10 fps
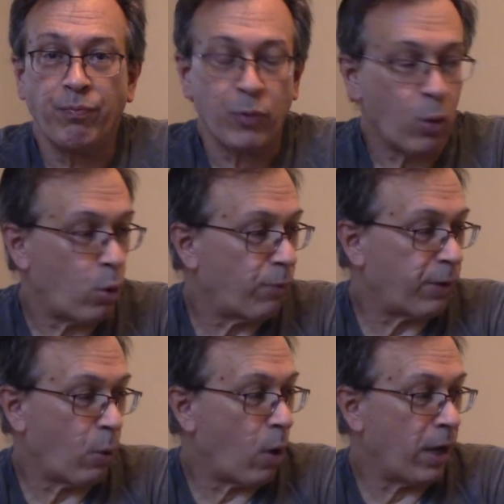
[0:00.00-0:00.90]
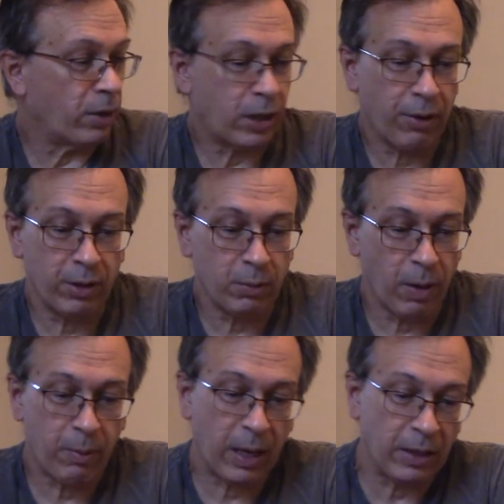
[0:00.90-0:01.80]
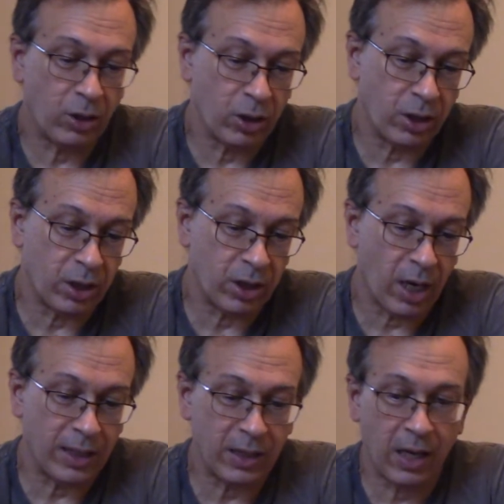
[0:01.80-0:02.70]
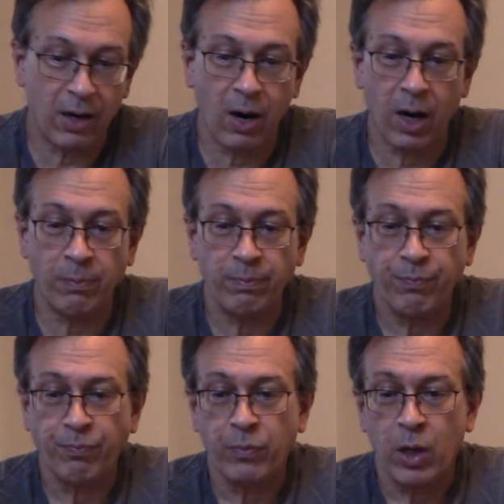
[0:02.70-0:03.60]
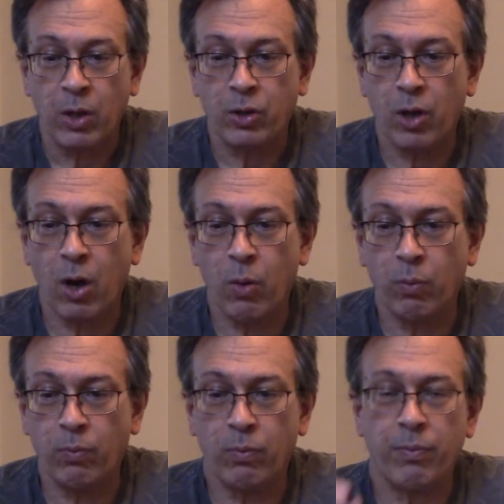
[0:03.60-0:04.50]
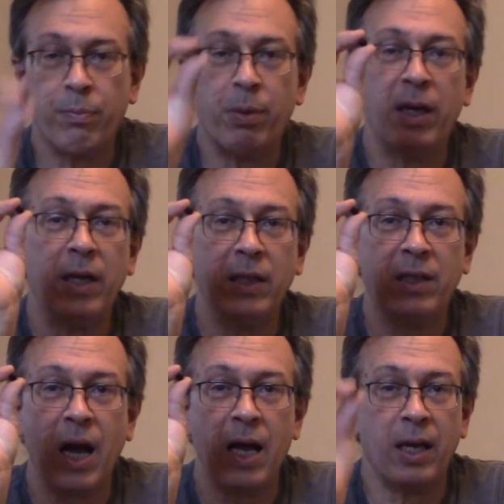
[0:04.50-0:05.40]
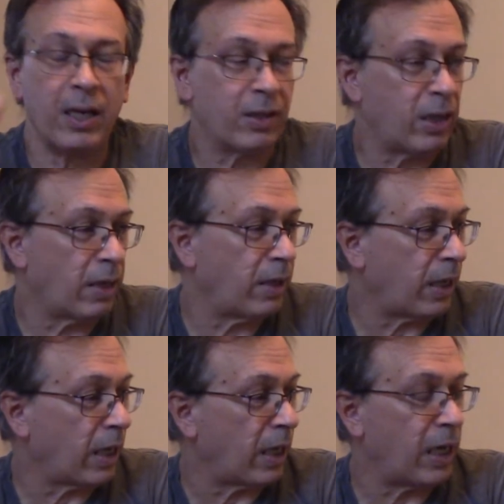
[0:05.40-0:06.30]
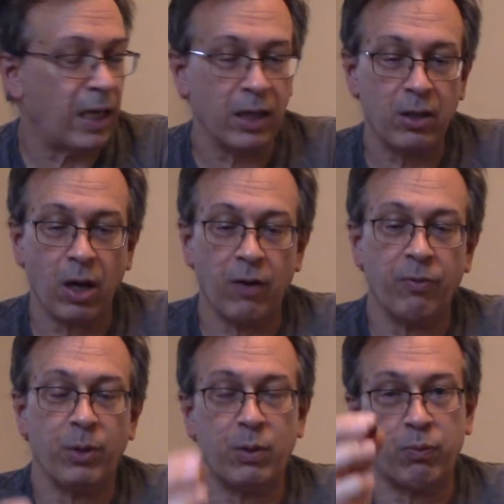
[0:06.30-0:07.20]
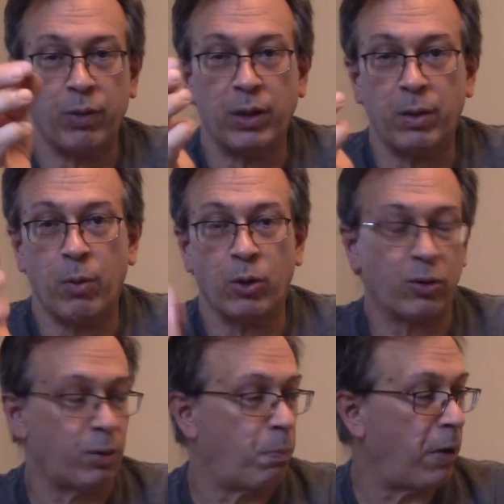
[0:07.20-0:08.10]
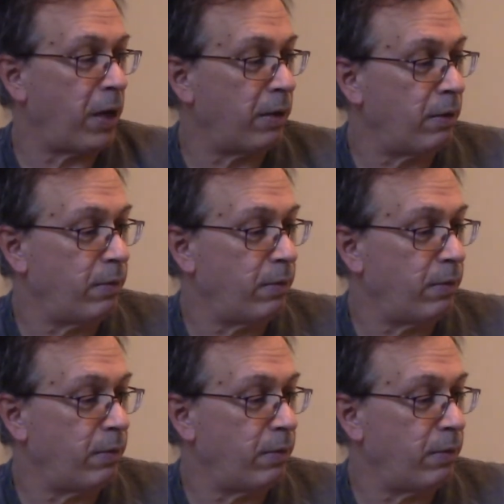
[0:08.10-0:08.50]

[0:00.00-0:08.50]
Or if they're wild cherries, maybe that's just the size they are. So being this tiny, it's not like I'm going to eat a ton of them. It's really mostly pit.